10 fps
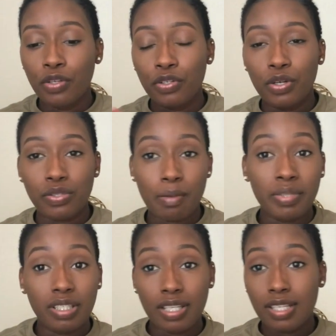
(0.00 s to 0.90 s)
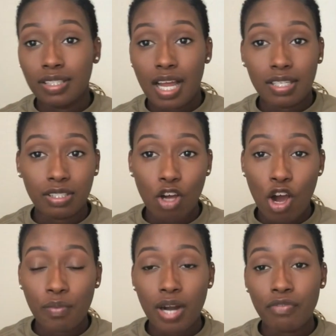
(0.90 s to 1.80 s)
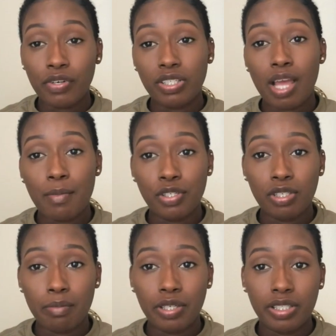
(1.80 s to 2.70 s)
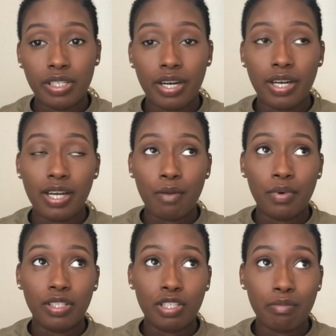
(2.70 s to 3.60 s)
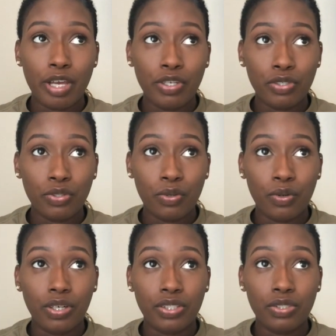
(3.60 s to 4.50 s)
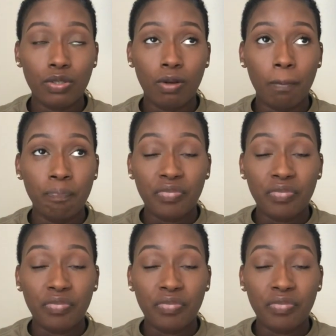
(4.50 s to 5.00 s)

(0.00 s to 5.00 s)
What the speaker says: you know, some of the things that I saw when I first came into the military, and I wanted to make sure to